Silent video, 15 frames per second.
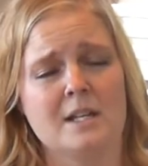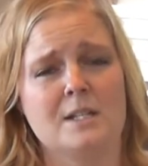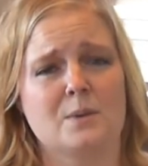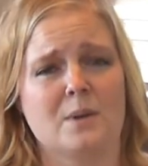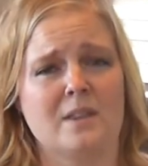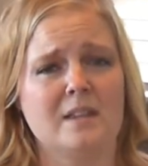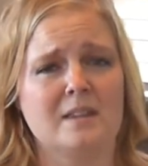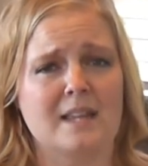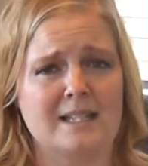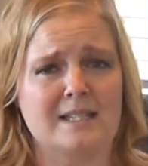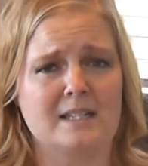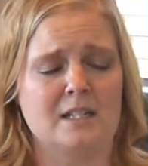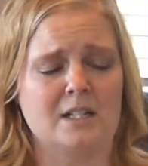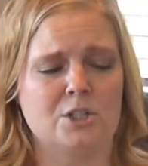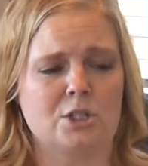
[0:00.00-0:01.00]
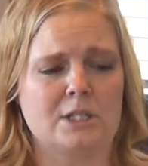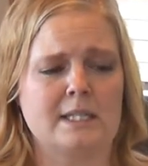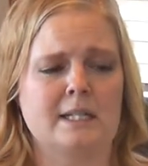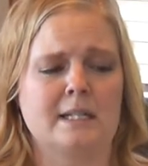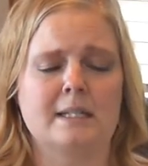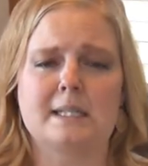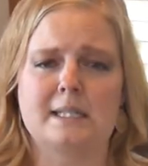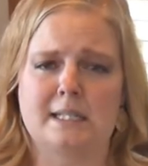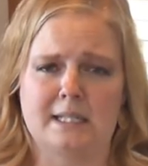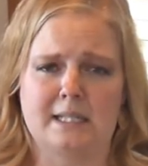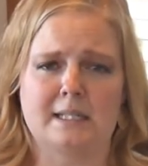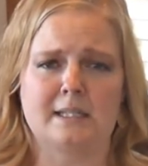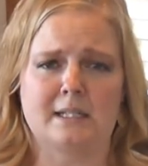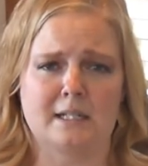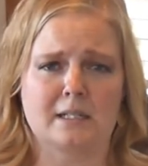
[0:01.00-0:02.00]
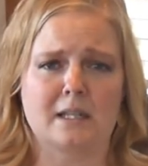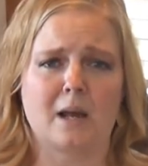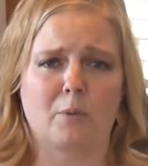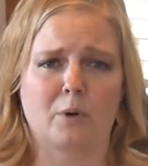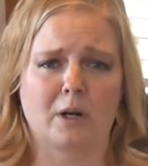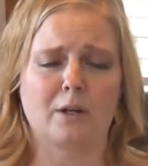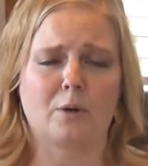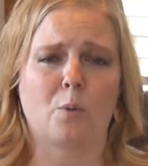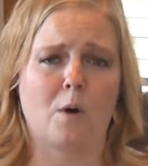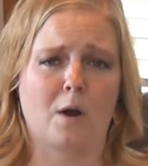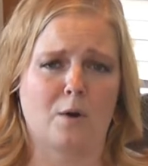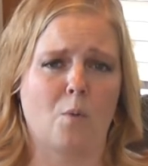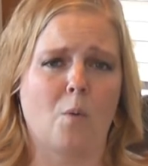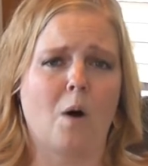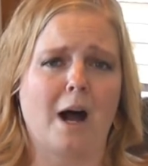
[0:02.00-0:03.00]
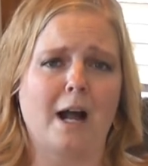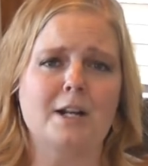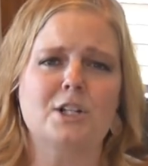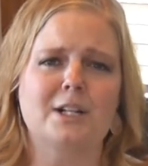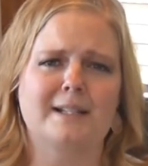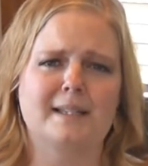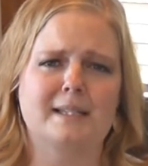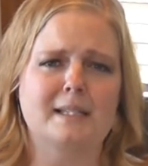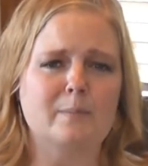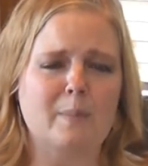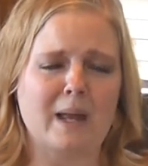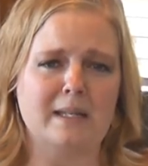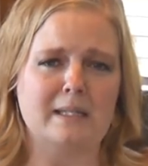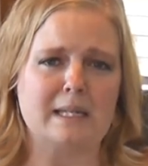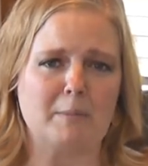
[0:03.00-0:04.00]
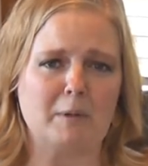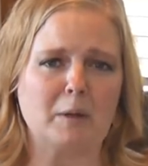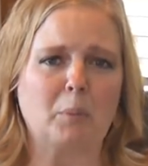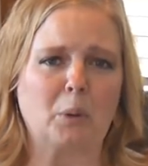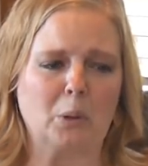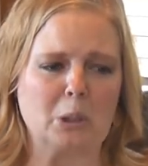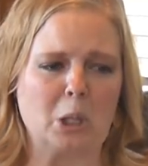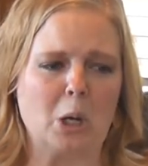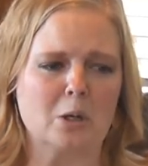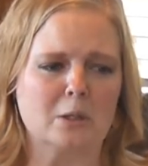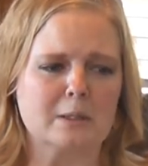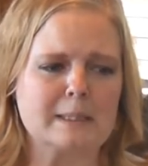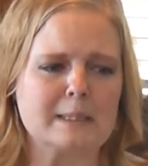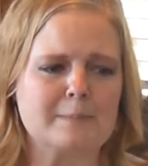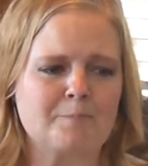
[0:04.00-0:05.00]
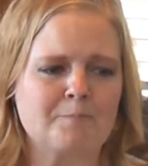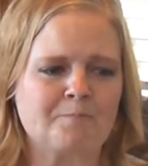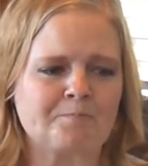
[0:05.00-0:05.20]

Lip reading: So I think that's an interesting statistic that we're going to want to watch as this pandemic prolongs.